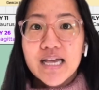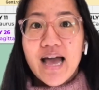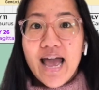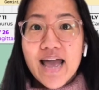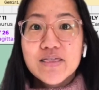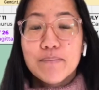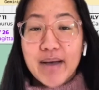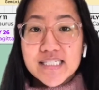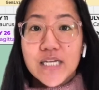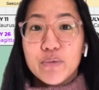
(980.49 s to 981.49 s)
And the
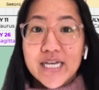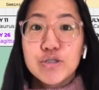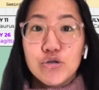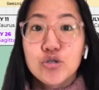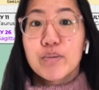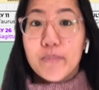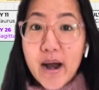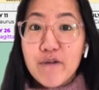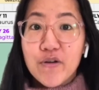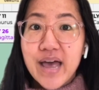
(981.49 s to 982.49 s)
best thing we can do to prepare
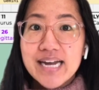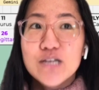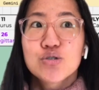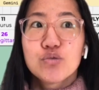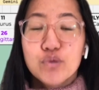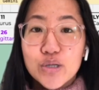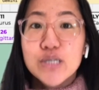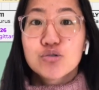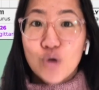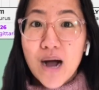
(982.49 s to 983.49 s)
for that is to really
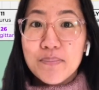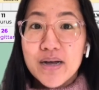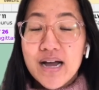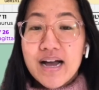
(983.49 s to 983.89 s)
drop